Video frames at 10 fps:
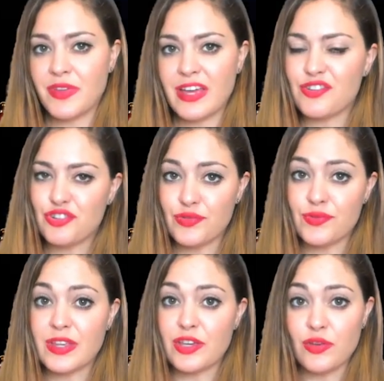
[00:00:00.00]
the
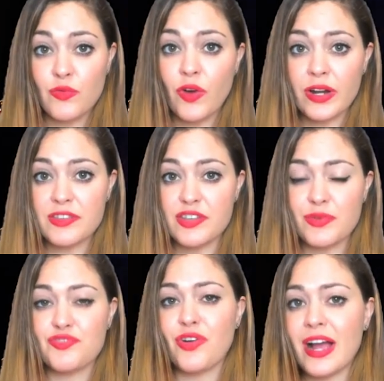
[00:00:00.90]
issues that you've run into
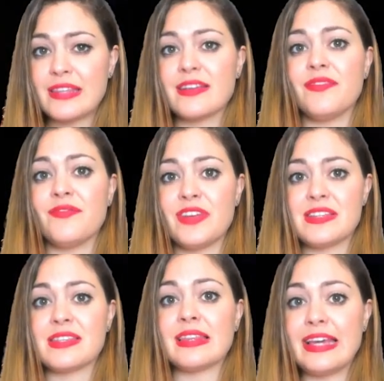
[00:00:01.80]
in trying to
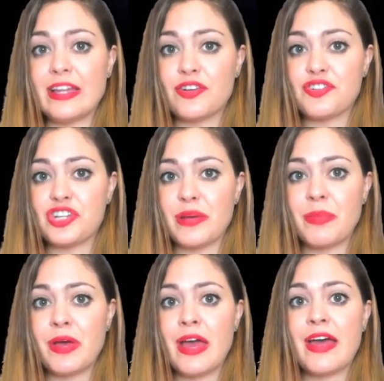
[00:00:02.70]
convince leadership
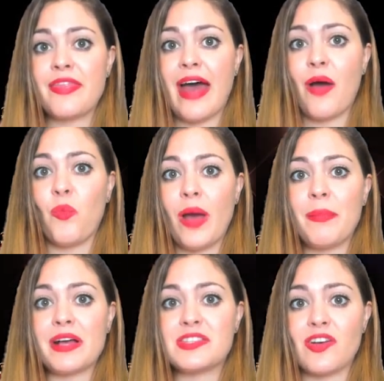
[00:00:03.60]
that
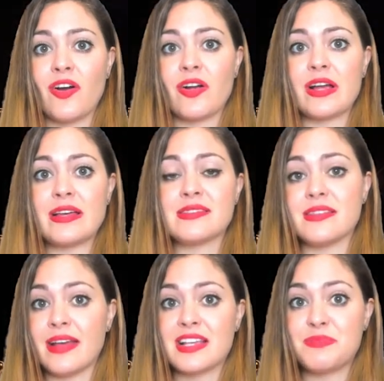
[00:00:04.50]
WebXR is the
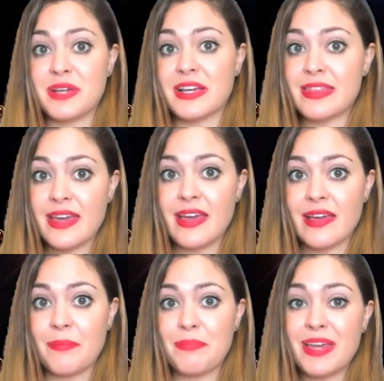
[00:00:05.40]
next big
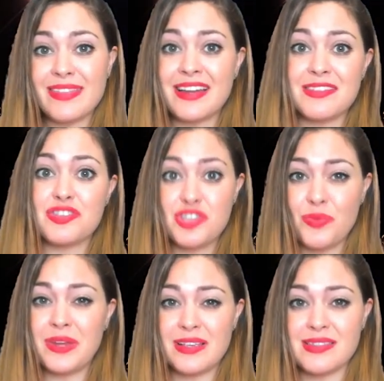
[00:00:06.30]
thing, being that it's so
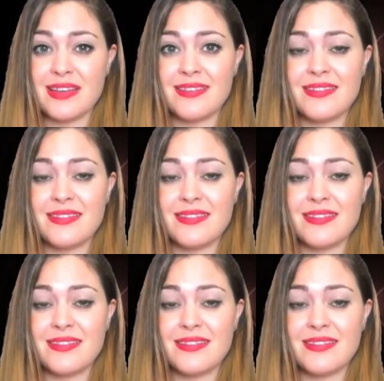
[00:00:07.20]
nascent.